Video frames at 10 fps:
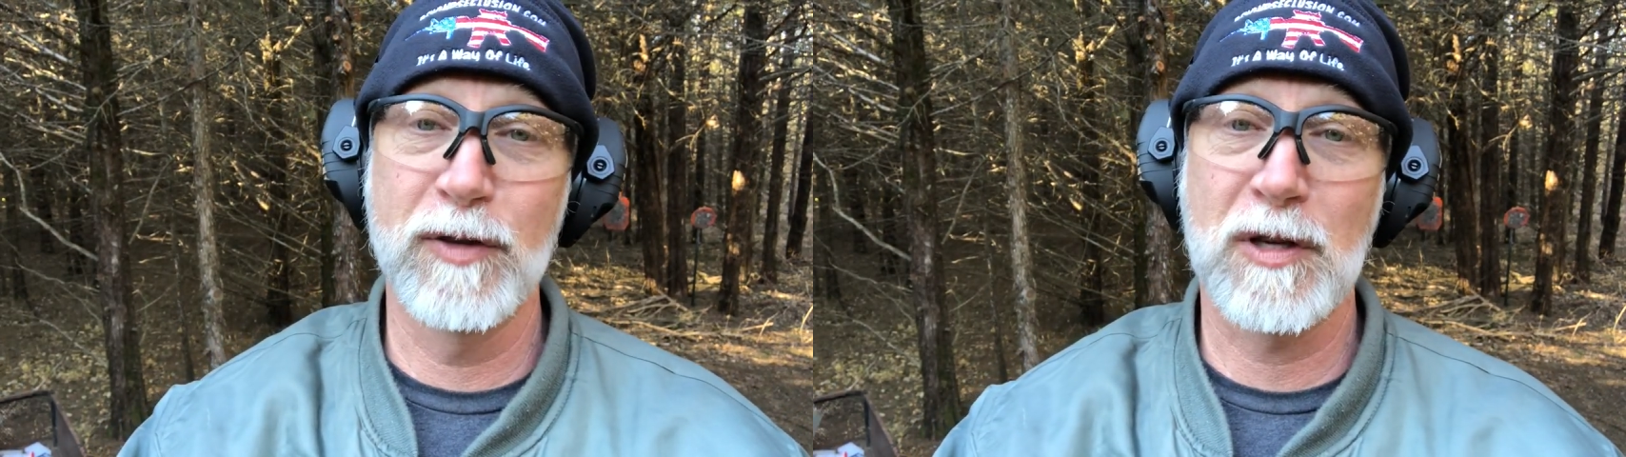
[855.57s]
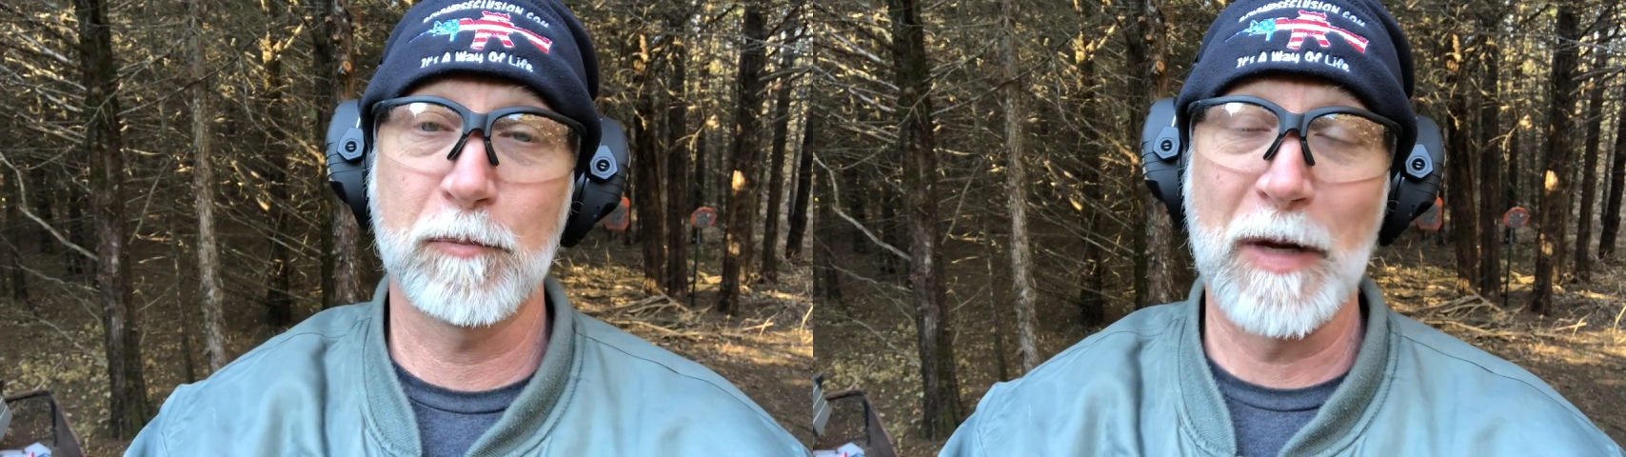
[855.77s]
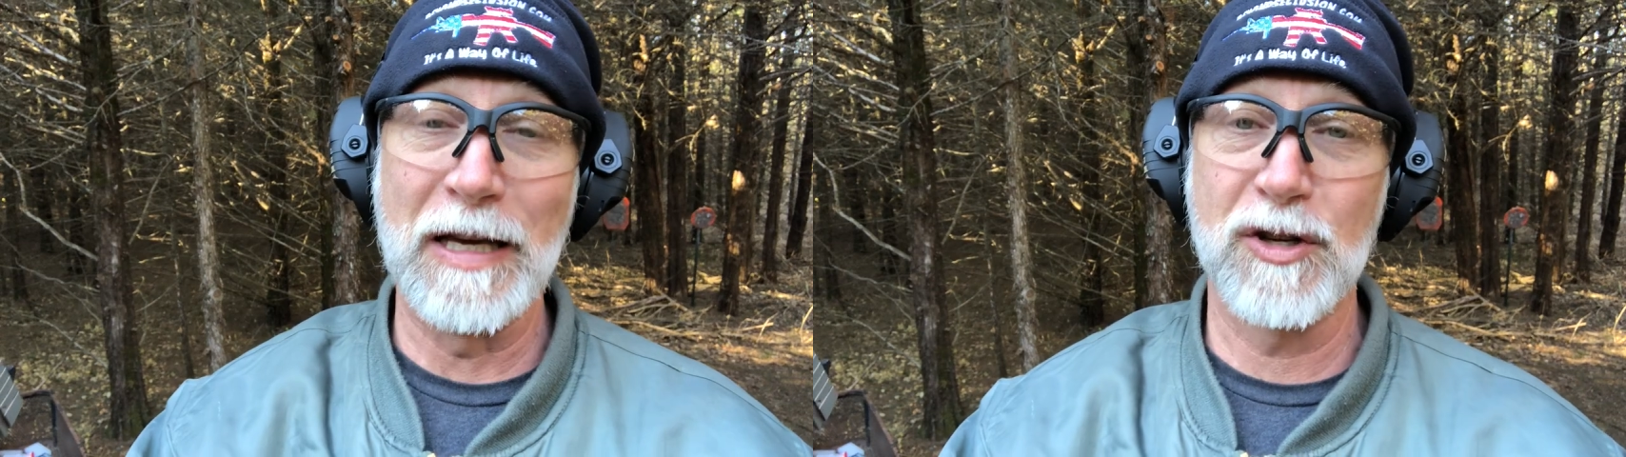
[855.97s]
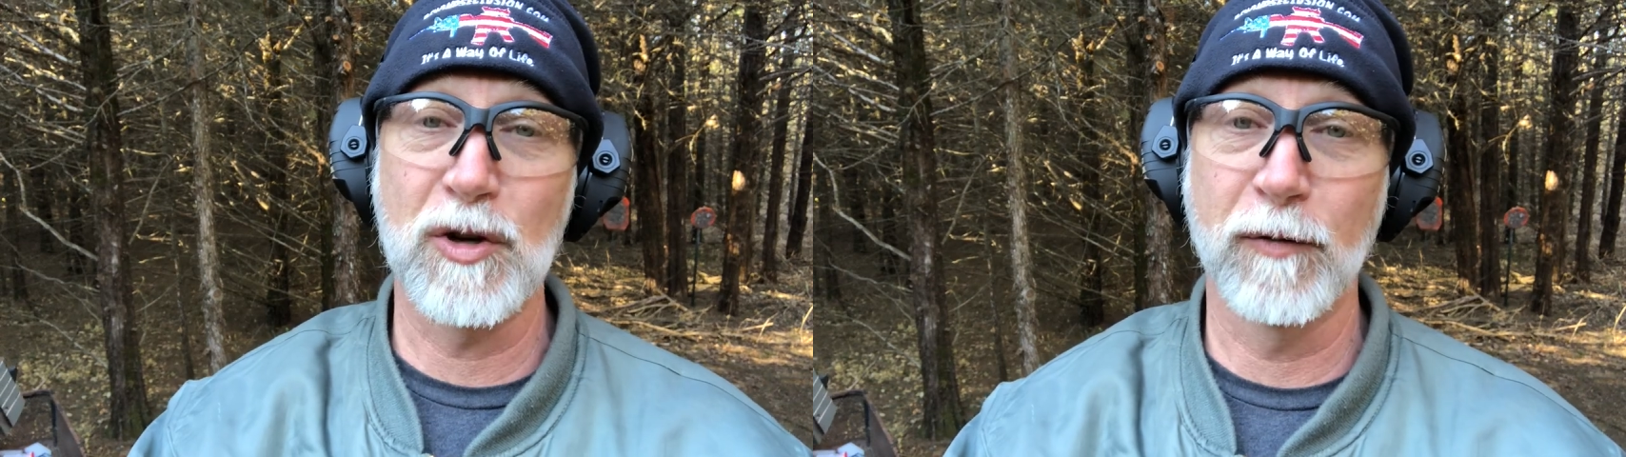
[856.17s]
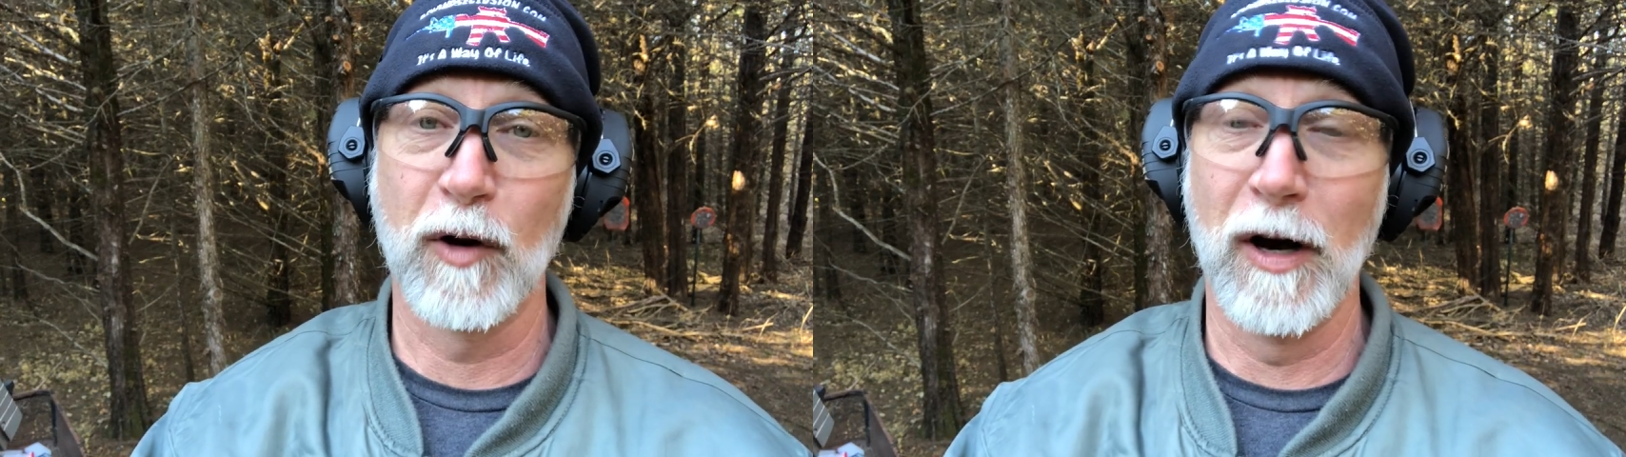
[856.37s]
it's an
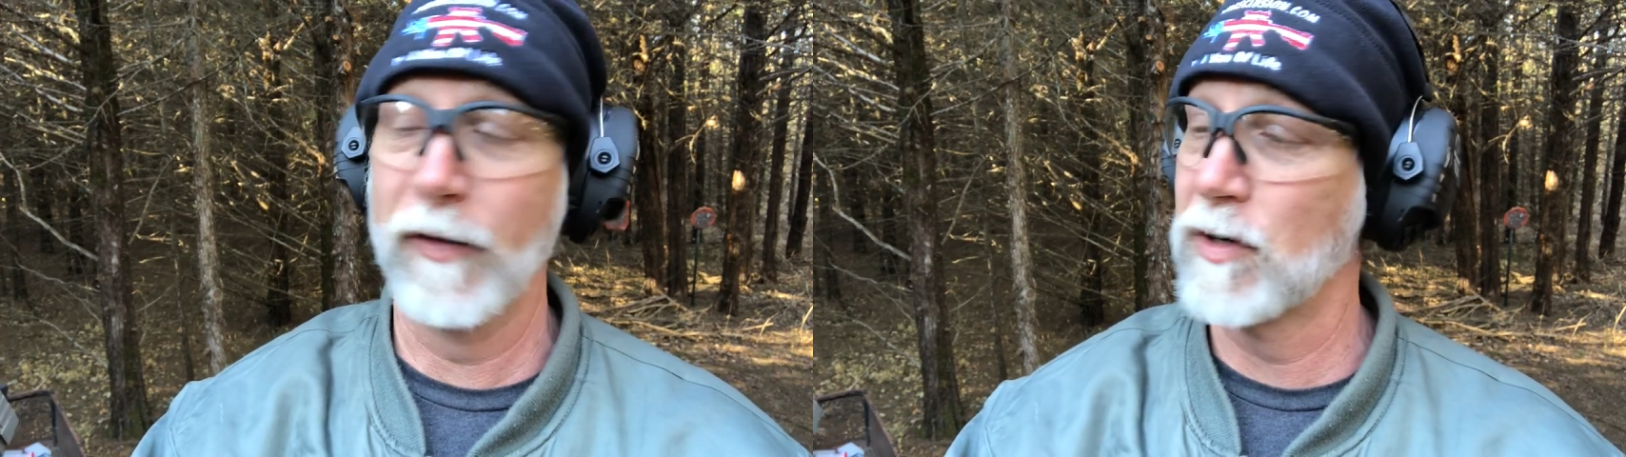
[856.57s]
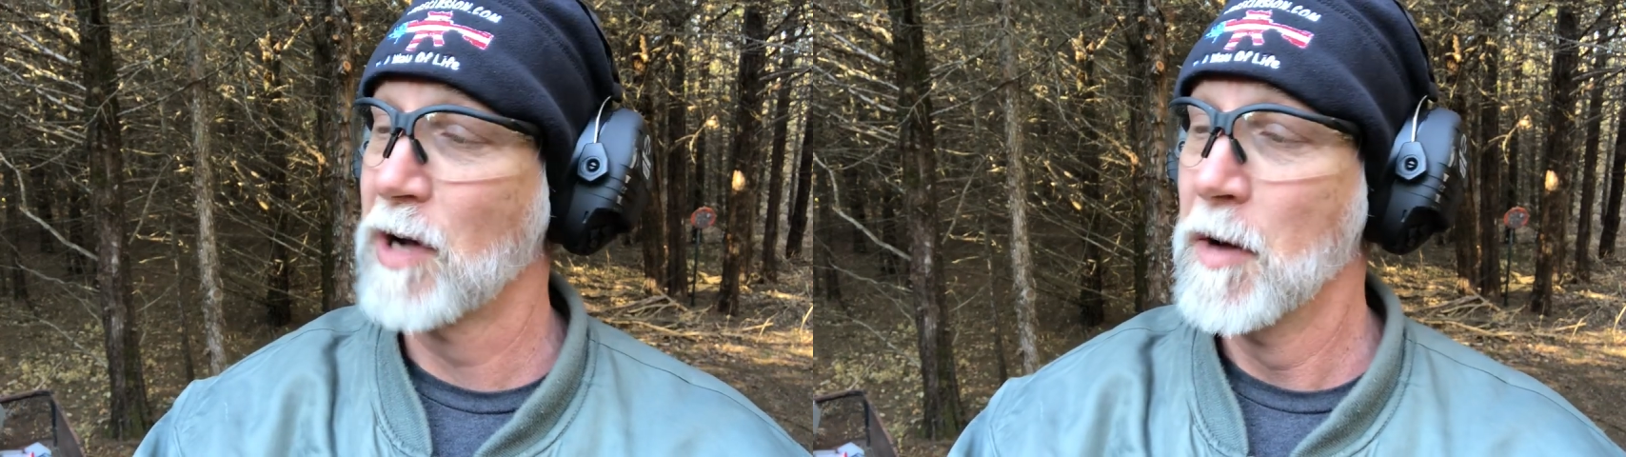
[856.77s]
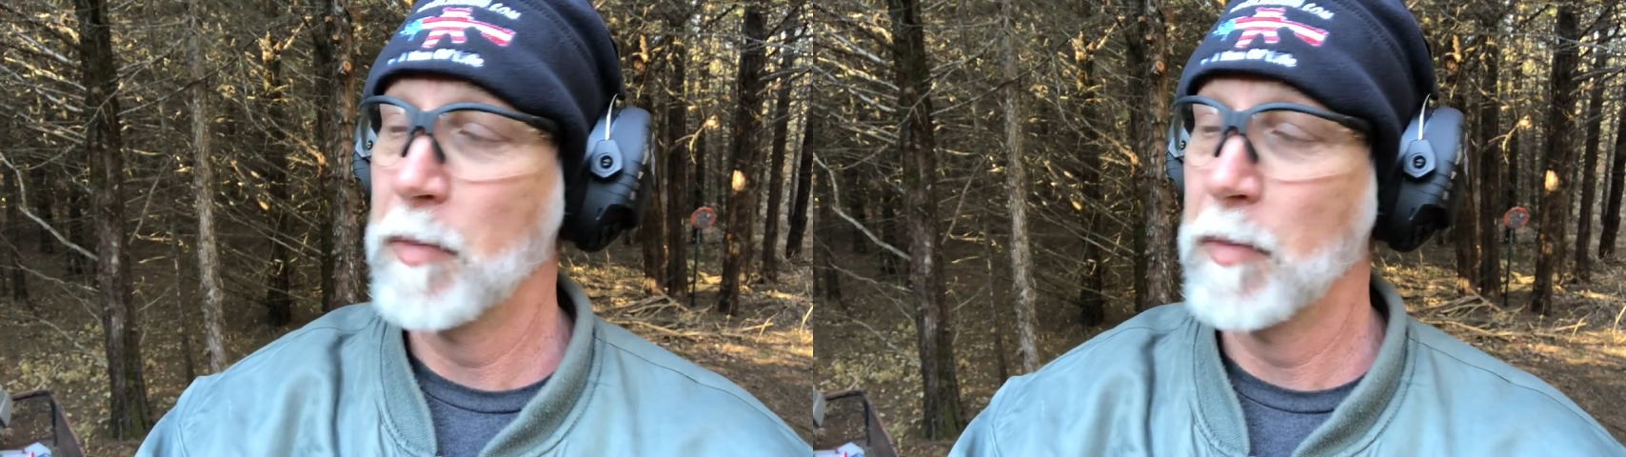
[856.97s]
issue for others,